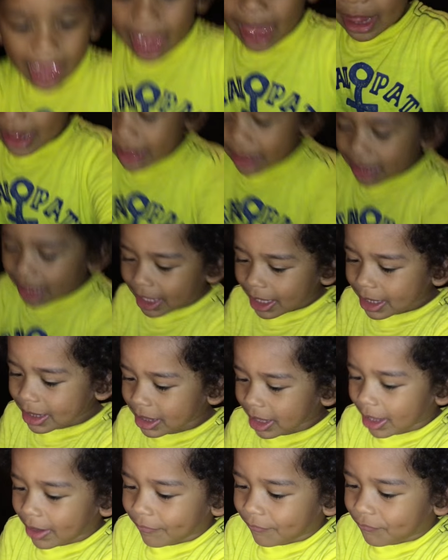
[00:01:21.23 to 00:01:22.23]
And it's
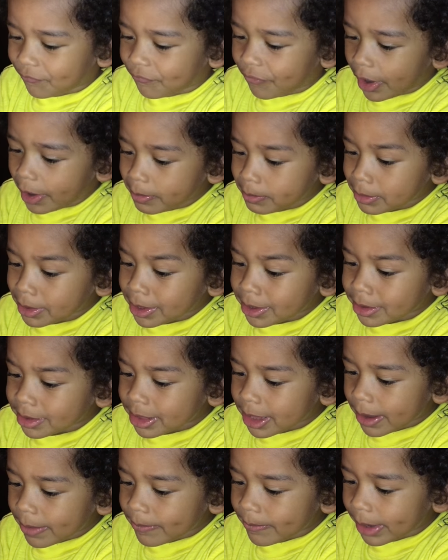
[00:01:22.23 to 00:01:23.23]
from
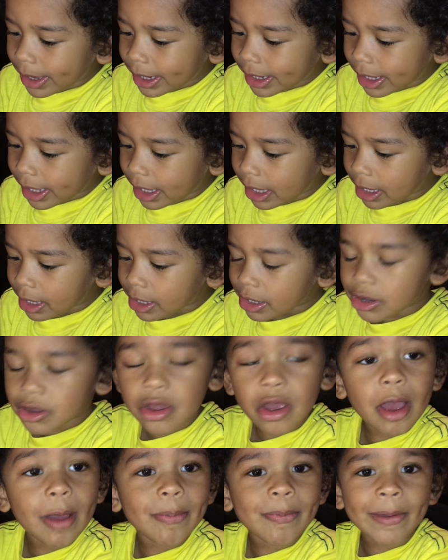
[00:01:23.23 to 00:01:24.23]
the Mickey
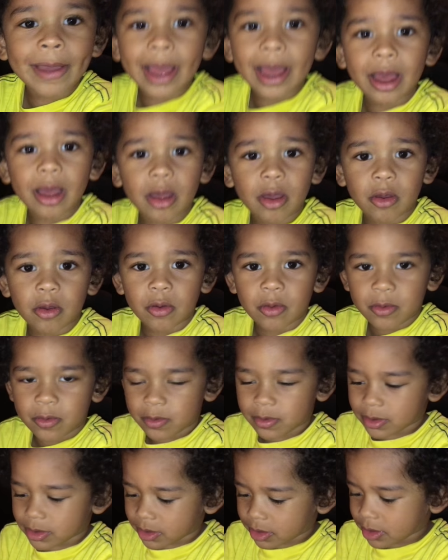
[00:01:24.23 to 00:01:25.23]
Clubhouse.
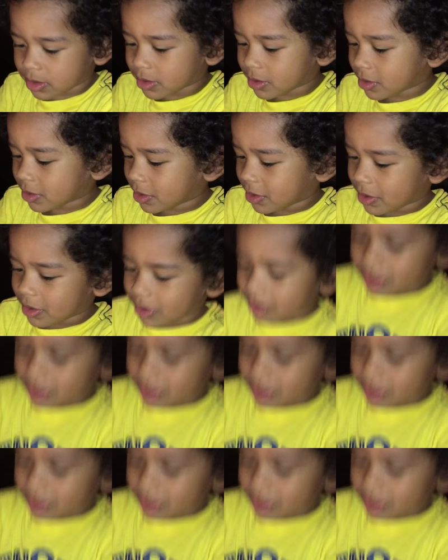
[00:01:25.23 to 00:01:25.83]
Yeah.